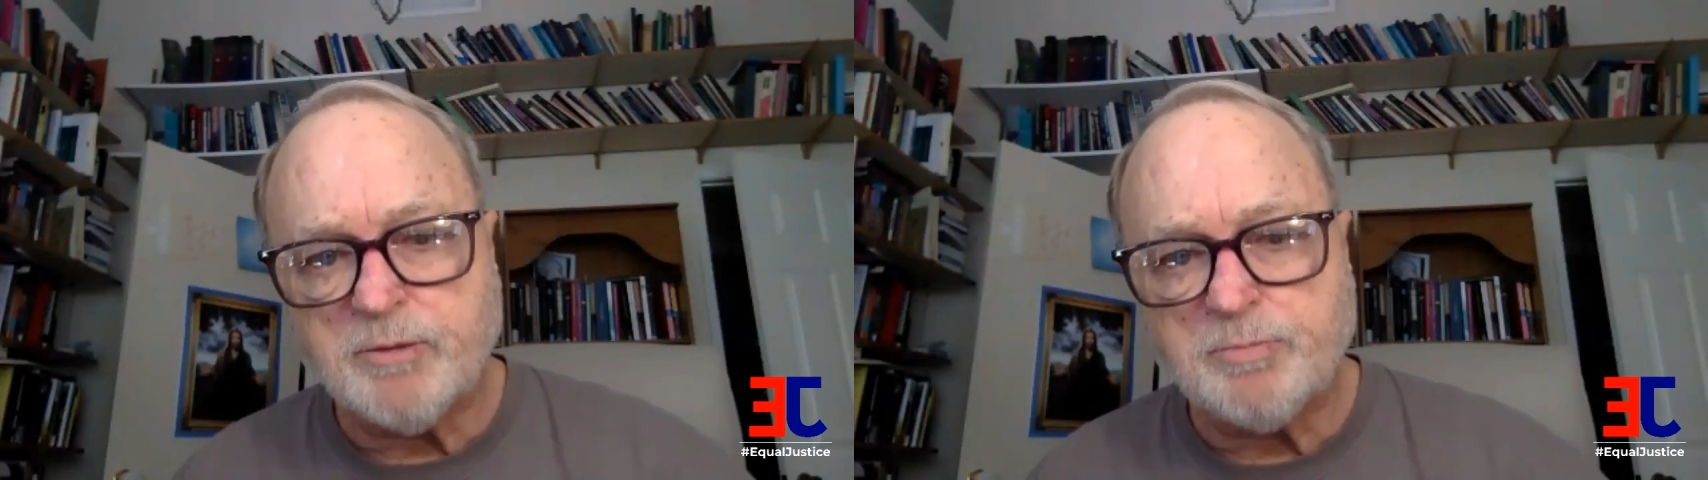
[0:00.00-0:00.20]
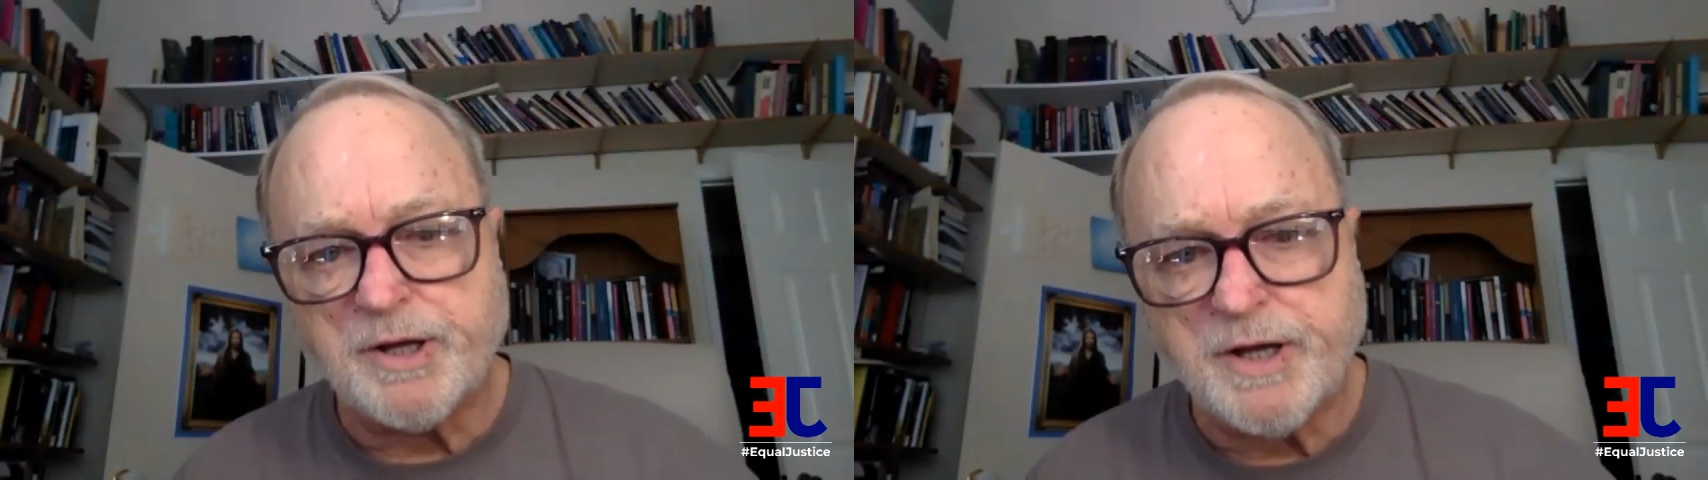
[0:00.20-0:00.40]

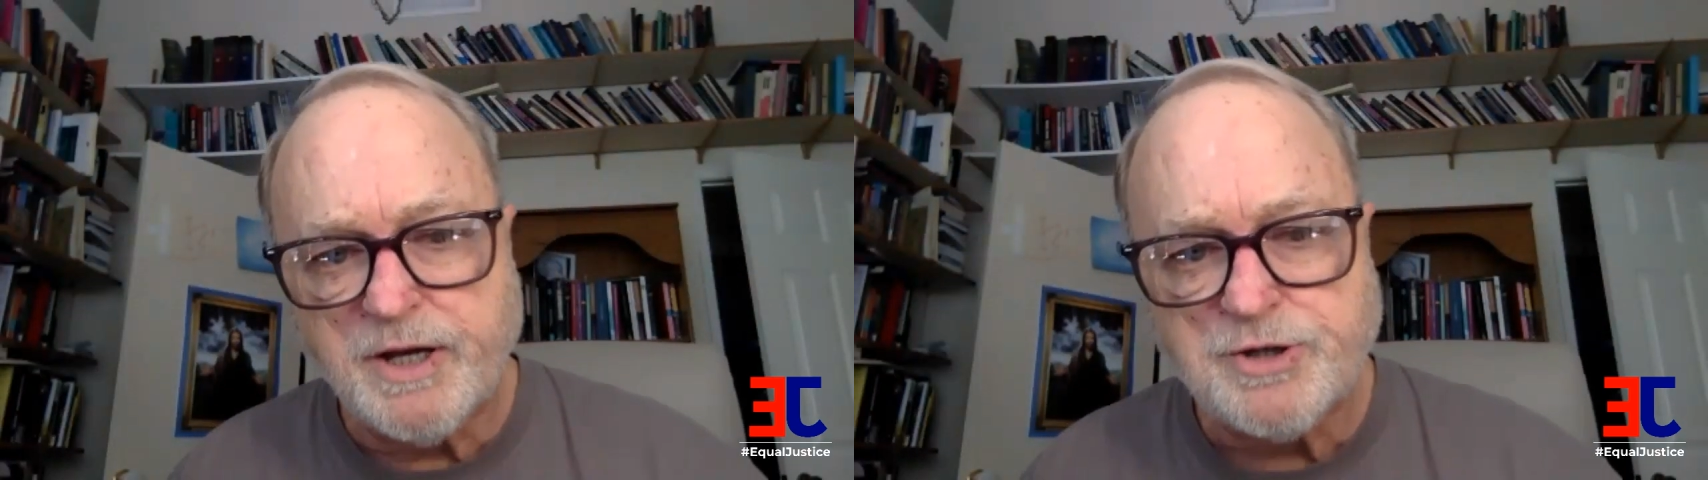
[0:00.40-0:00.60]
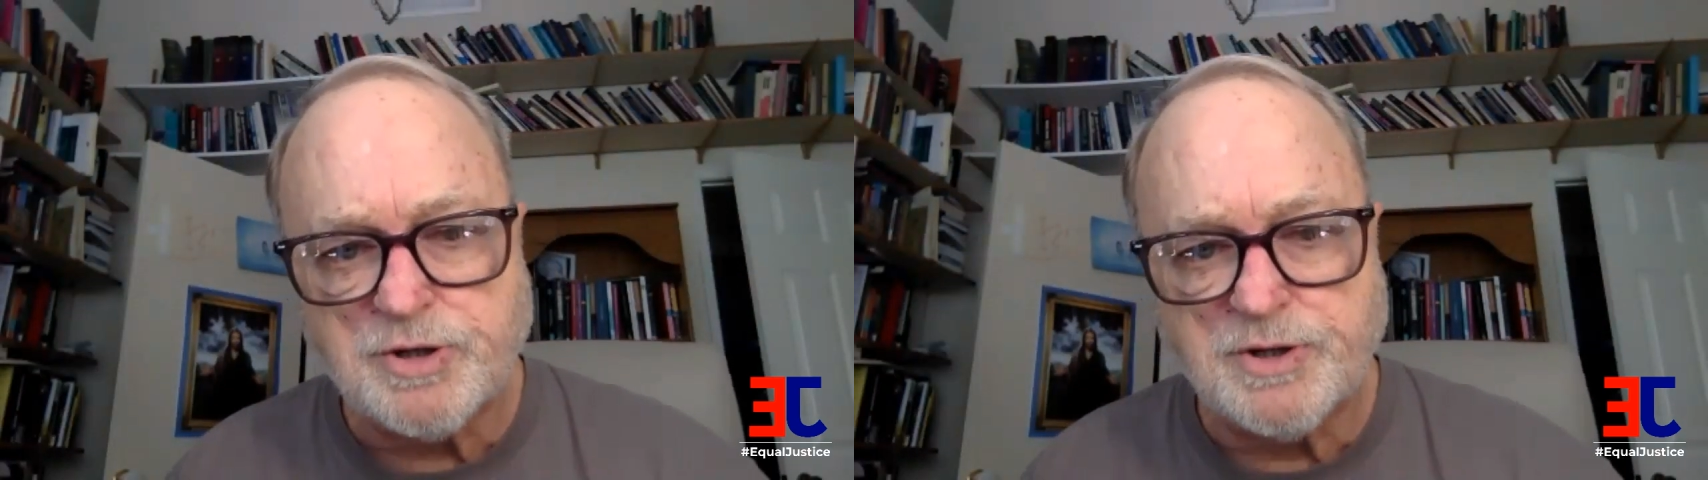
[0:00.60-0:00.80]

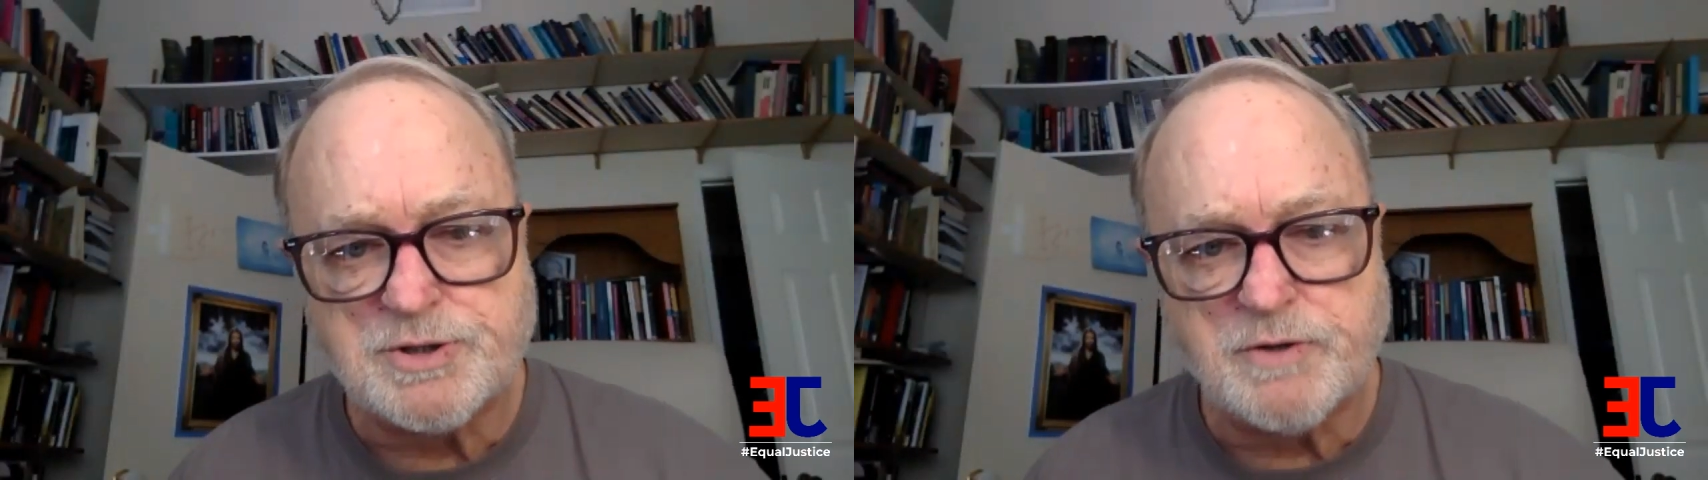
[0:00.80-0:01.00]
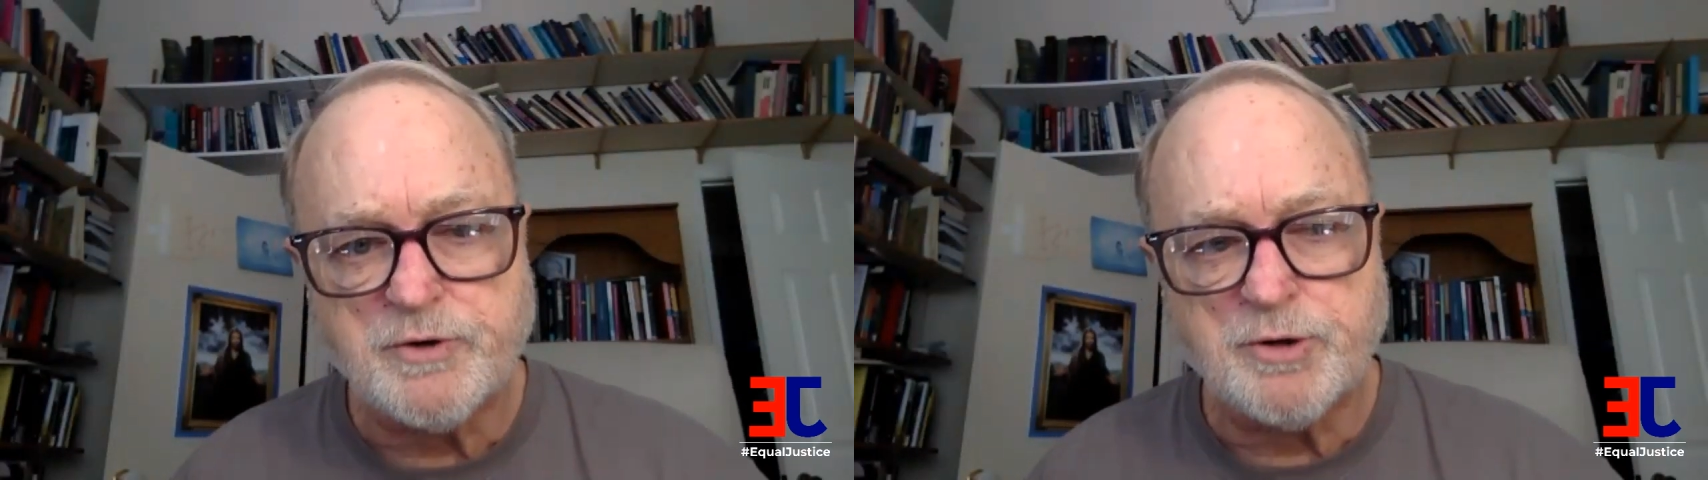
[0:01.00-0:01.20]

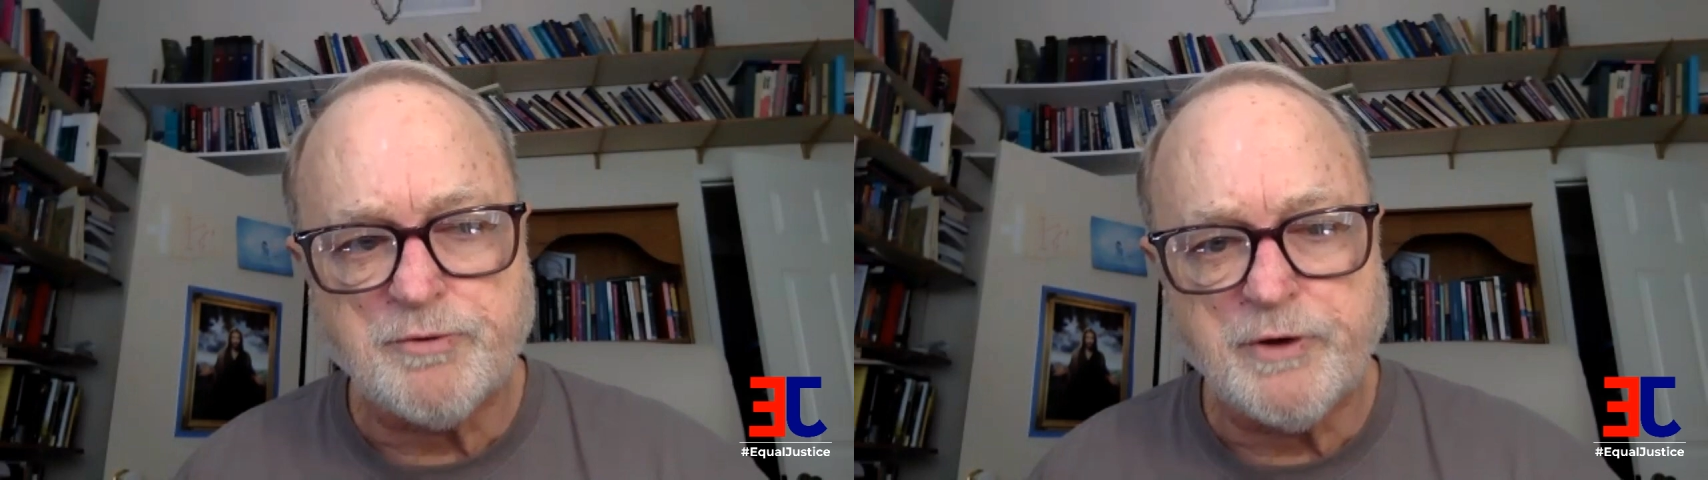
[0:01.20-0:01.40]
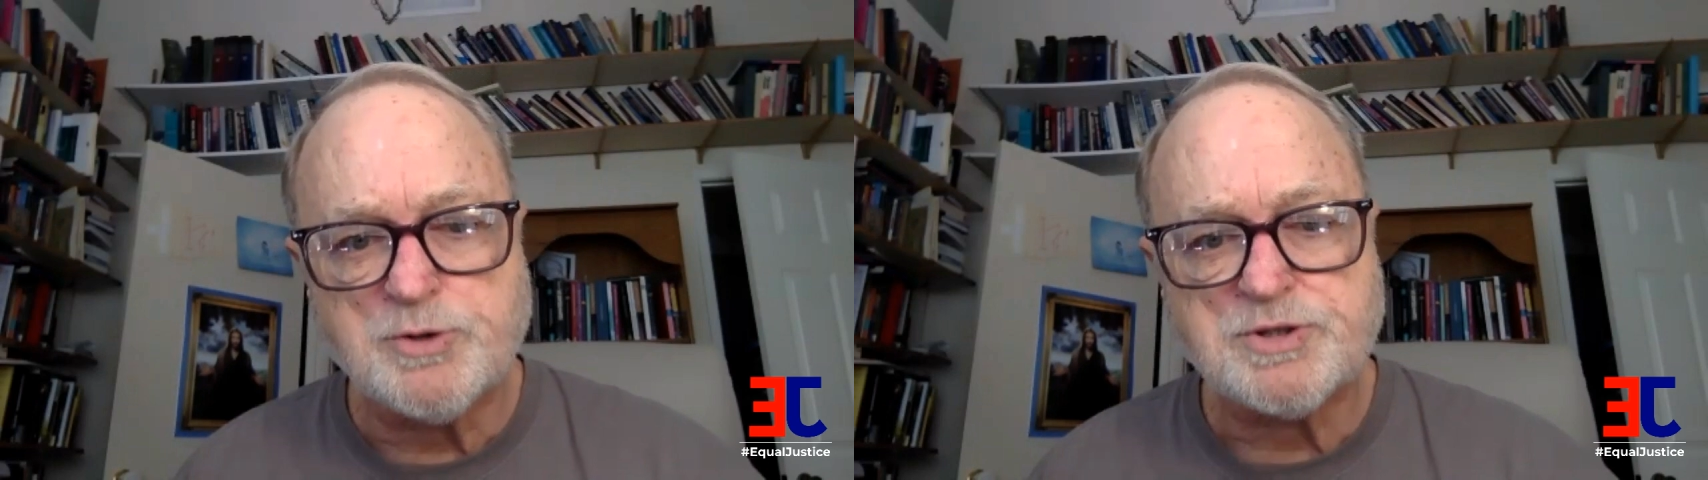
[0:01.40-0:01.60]
implications of your
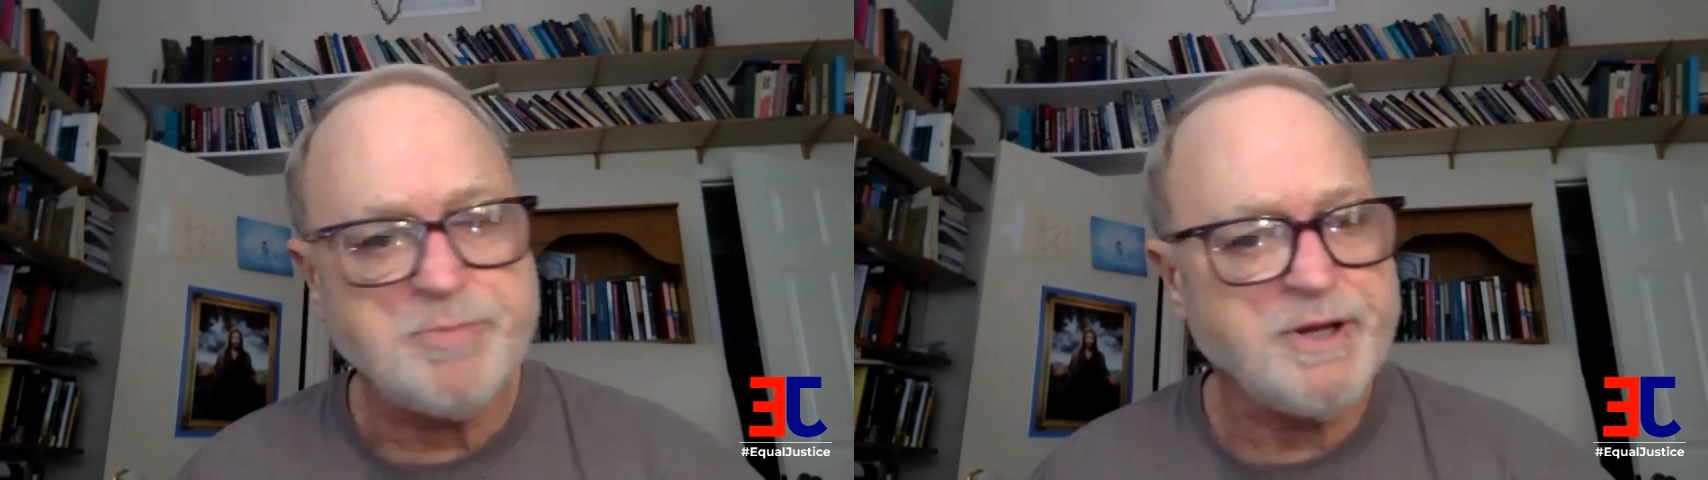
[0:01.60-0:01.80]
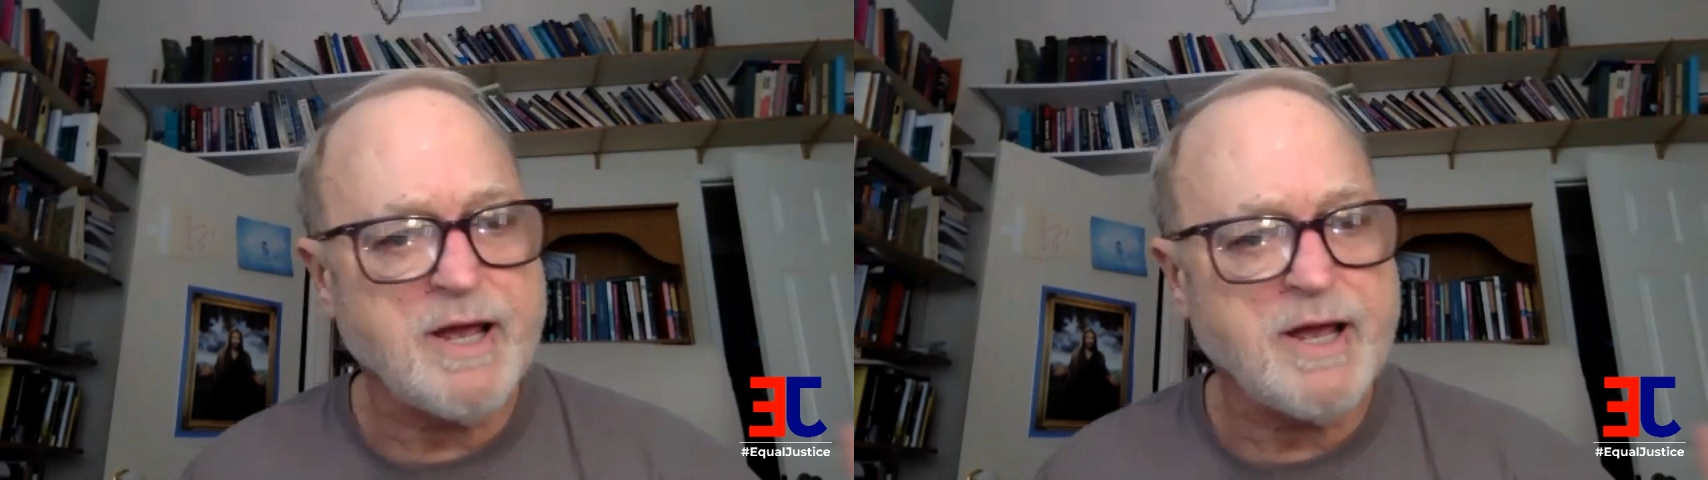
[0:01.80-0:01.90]
views and